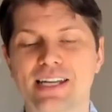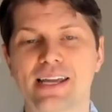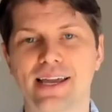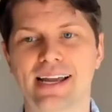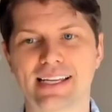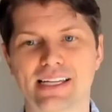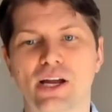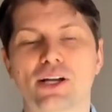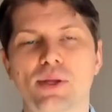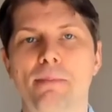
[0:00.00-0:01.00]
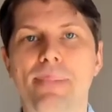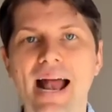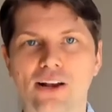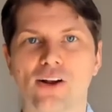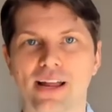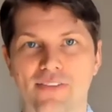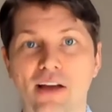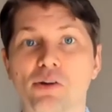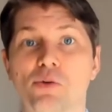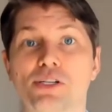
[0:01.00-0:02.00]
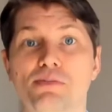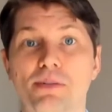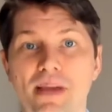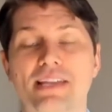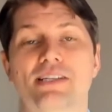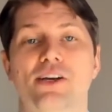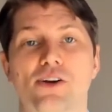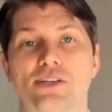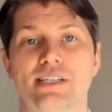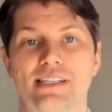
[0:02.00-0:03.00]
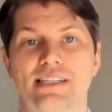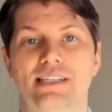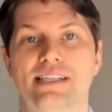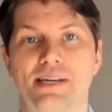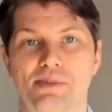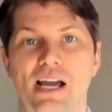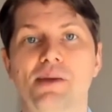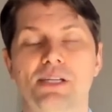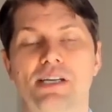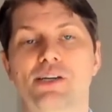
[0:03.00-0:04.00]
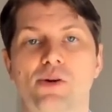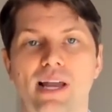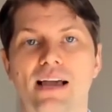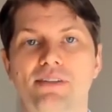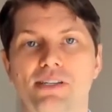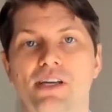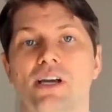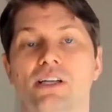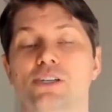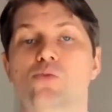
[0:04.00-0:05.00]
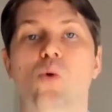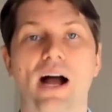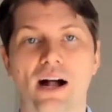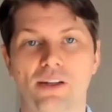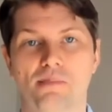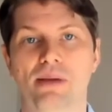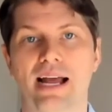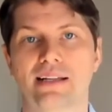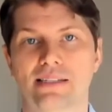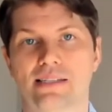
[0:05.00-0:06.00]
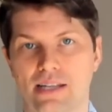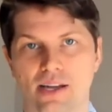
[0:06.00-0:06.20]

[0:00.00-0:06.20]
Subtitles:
is, it's actually better if everyone's debasing currencies at the same time, because then you don't have these wild imbalances.